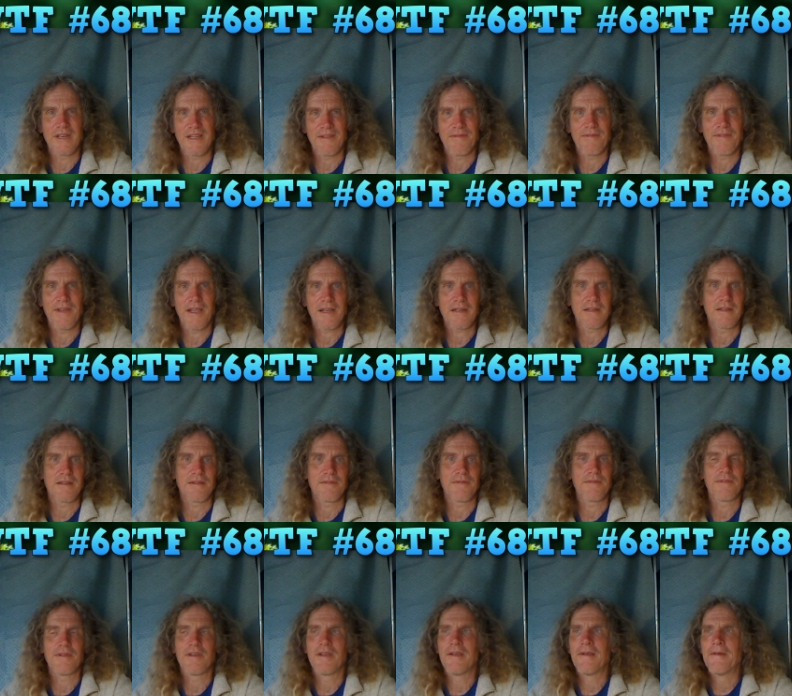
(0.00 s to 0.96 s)
born
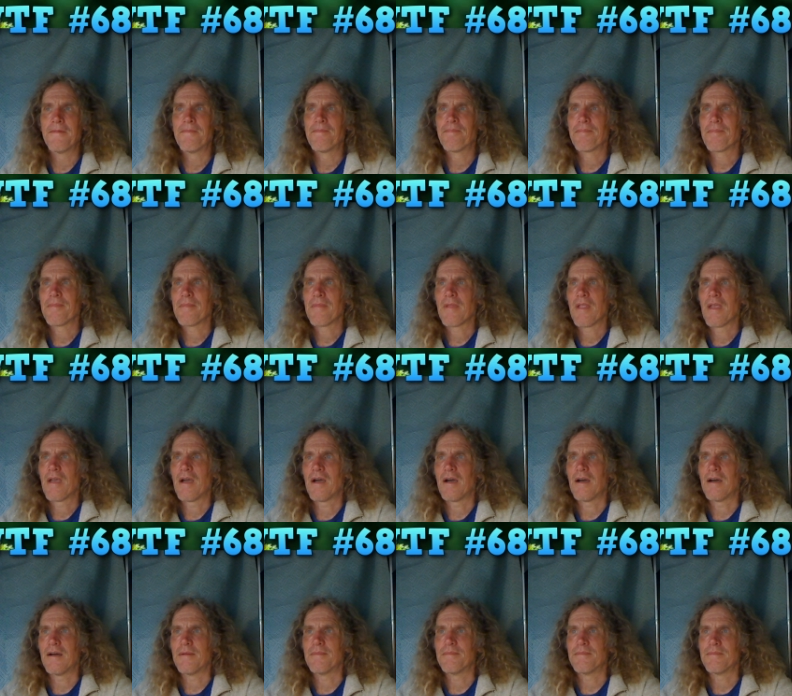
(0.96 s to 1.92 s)
defective,
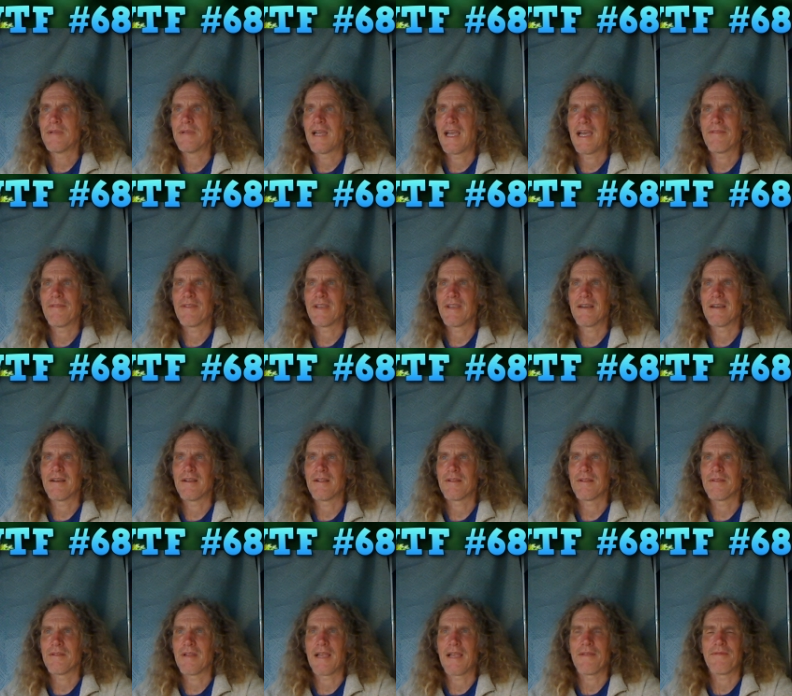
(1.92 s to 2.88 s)
um, having
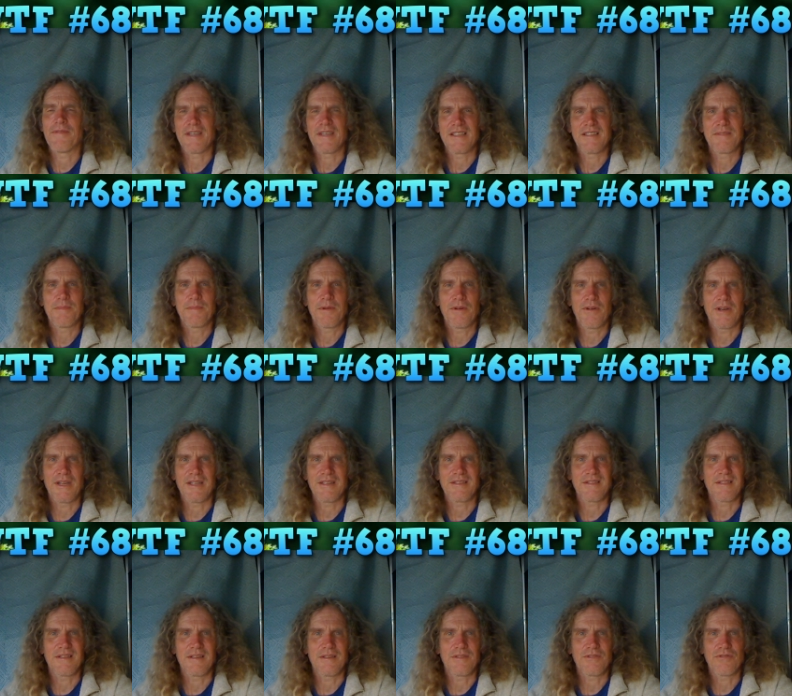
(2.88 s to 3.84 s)
a life
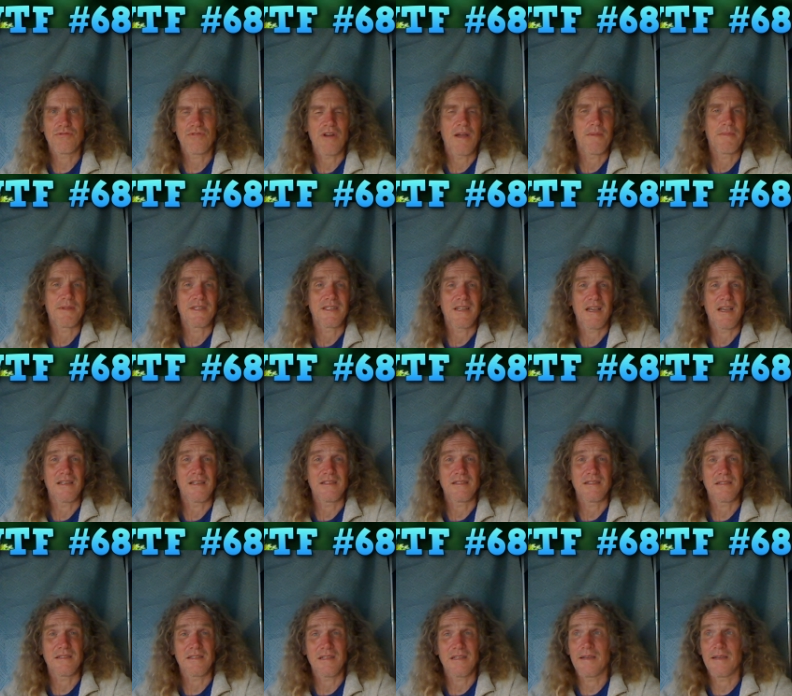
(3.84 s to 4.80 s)
experience that
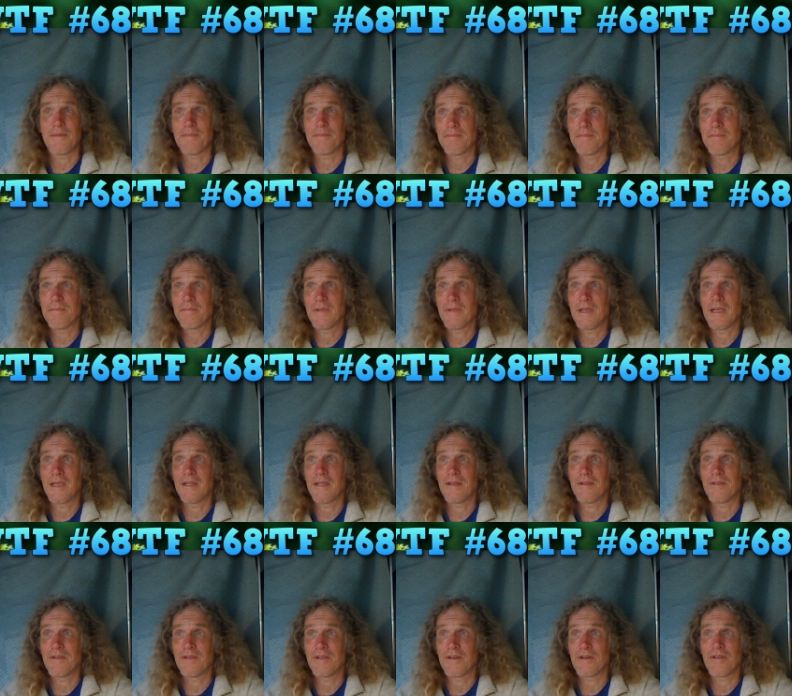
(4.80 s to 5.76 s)
traumatizes them,
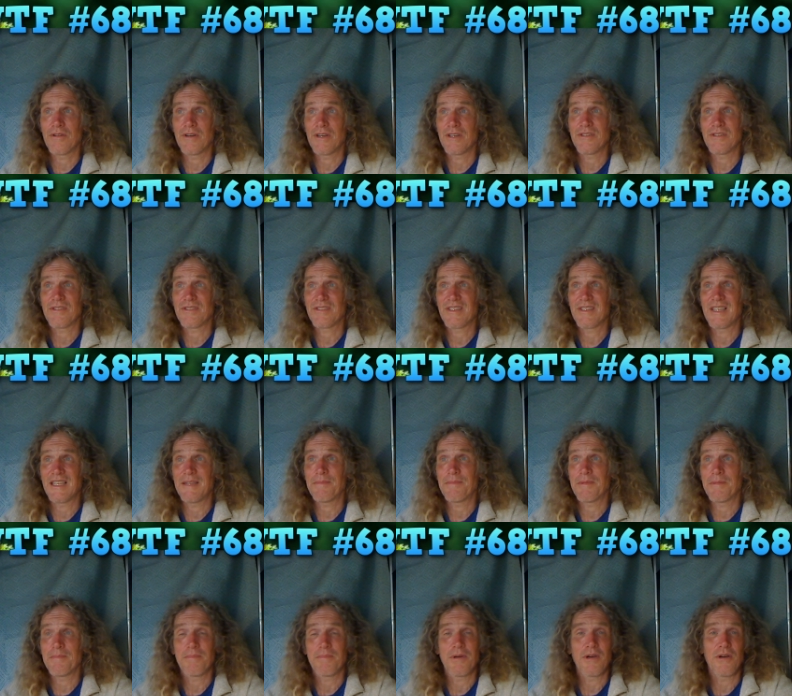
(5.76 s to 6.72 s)
and they're going to just
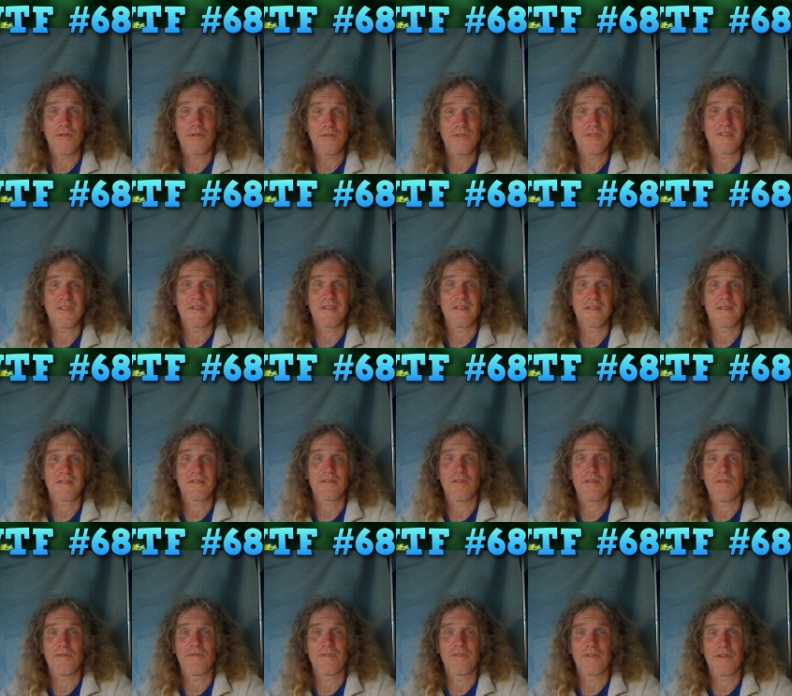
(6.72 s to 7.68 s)
keep imposing
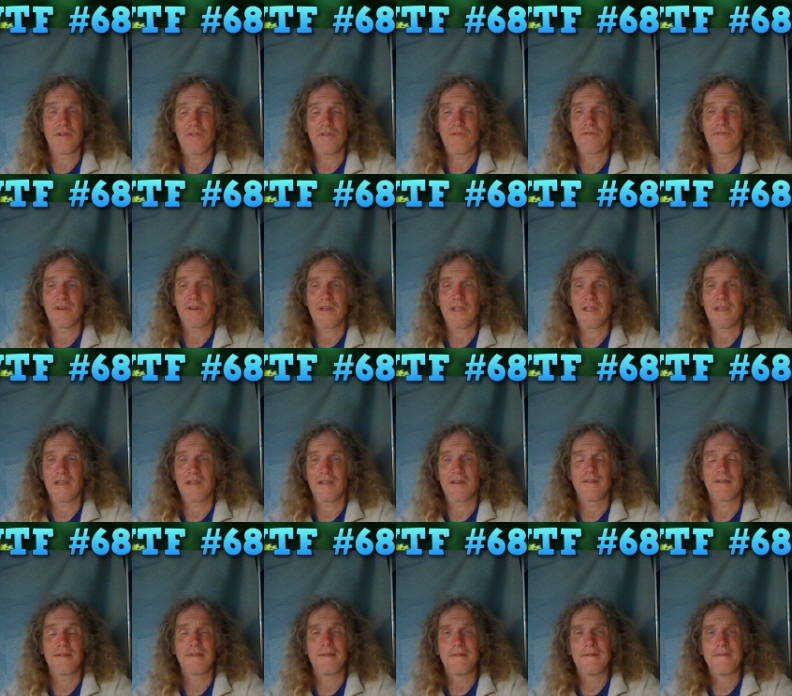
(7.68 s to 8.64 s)
this over and over
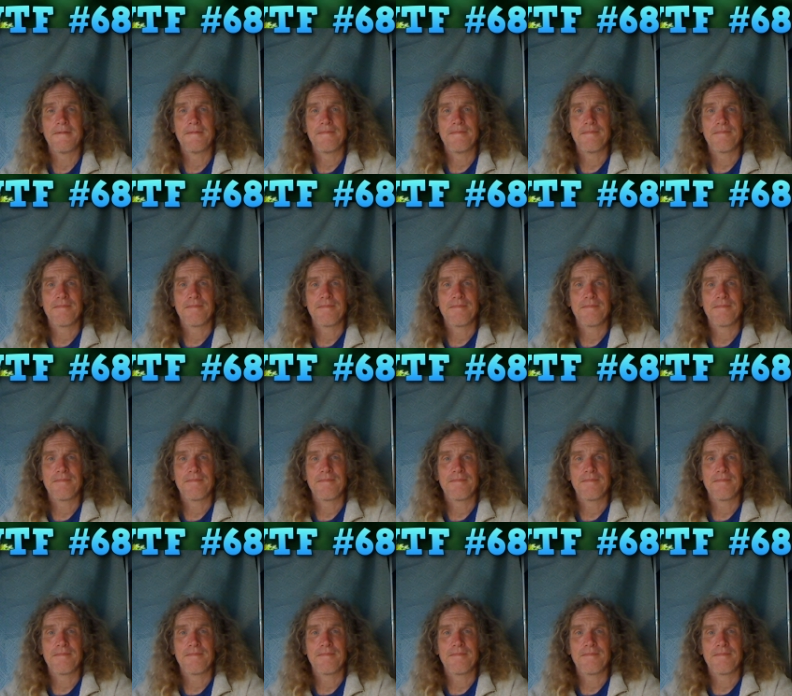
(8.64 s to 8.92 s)
again.